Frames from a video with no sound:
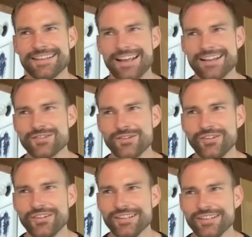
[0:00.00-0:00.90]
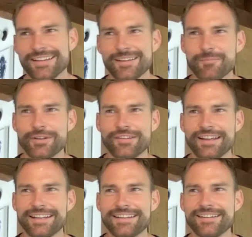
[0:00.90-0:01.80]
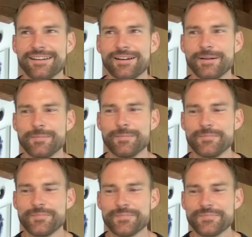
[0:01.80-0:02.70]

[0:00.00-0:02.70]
asshole. But like, and